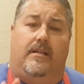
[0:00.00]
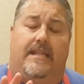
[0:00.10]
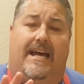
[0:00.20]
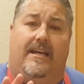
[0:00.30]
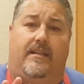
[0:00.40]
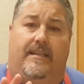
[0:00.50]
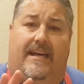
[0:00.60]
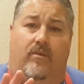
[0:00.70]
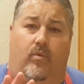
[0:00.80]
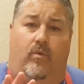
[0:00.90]

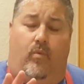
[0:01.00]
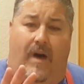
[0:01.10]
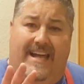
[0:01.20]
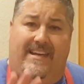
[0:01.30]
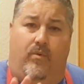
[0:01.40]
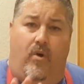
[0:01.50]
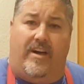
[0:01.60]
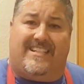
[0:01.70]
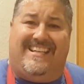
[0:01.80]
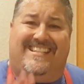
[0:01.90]
that why it
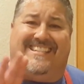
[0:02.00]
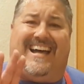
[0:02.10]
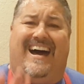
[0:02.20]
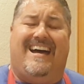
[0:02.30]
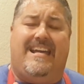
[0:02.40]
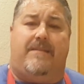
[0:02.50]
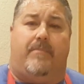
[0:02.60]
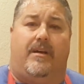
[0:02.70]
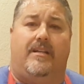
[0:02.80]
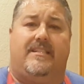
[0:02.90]
works is
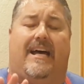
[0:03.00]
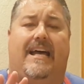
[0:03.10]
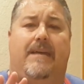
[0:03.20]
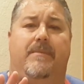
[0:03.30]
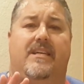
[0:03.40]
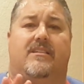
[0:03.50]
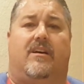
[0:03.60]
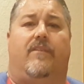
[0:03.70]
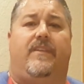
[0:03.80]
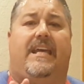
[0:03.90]
time. Time is
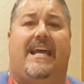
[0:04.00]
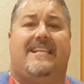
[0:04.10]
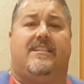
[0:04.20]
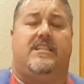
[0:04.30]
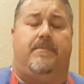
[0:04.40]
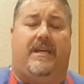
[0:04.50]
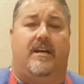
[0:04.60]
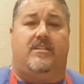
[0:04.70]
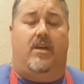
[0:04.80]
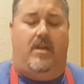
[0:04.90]
of the essence
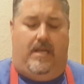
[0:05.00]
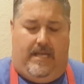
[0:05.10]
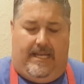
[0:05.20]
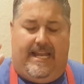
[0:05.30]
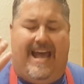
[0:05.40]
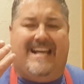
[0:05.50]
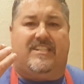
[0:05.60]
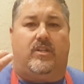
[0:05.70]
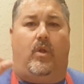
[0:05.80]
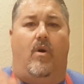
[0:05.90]
because it
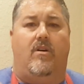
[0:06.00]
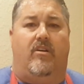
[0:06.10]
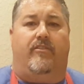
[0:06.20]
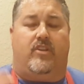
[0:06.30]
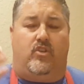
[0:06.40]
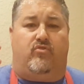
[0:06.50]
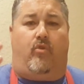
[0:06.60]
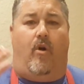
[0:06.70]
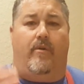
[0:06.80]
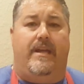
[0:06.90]
has longer to
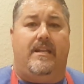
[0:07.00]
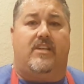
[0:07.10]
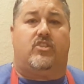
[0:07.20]
draw in the